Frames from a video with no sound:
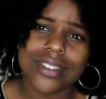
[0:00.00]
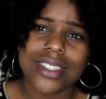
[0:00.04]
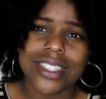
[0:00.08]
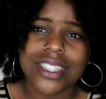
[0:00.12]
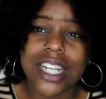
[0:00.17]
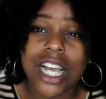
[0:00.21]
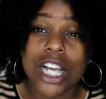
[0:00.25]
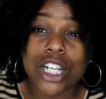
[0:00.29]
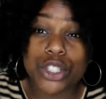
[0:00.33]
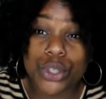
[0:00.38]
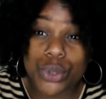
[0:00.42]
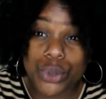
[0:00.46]
it's
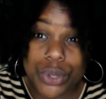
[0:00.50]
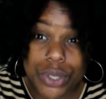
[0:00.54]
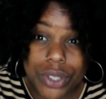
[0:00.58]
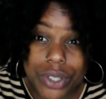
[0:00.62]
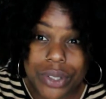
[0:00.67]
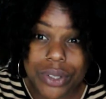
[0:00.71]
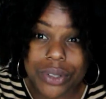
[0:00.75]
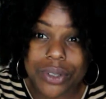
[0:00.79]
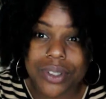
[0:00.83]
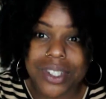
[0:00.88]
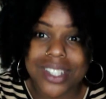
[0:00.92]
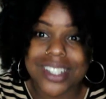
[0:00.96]
not
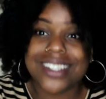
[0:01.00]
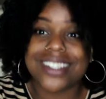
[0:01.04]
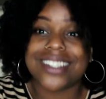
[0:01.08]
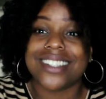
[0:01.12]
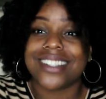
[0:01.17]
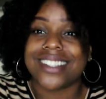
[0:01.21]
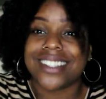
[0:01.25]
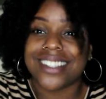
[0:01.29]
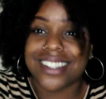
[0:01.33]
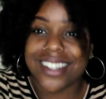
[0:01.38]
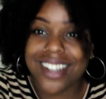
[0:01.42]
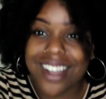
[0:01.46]
true.
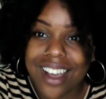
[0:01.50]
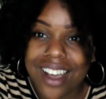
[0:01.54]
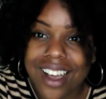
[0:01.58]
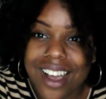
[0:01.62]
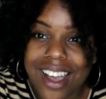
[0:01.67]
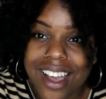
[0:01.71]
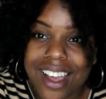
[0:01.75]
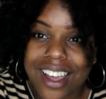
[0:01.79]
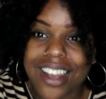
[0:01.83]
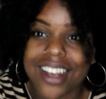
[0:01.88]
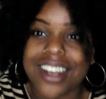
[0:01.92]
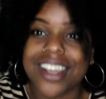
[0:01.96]
It's
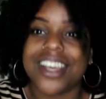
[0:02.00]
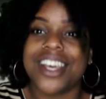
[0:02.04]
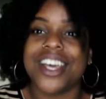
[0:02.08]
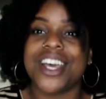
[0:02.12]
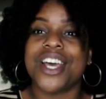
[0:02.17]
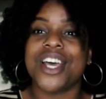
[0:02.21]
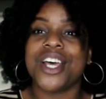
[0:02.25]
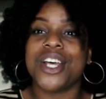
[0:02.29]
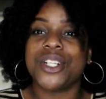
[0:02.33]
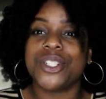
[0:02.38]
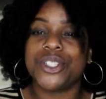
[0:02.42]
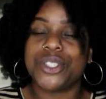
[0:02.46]
not
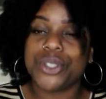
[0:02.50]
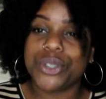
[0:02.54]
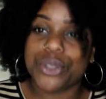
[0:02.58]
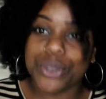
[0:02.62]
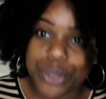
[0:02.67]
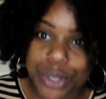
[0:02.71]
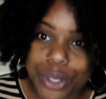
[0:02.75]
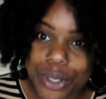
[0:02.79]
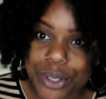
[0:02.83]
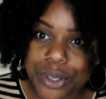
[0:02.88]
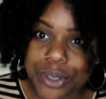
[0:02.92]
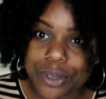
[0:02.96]

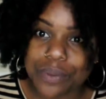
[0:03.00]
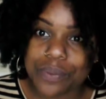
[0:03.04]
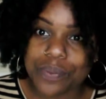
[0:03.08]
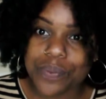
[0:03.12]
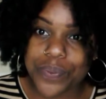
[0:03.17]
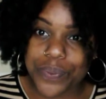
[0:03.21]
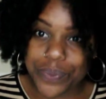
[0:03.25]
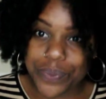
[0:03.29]
true.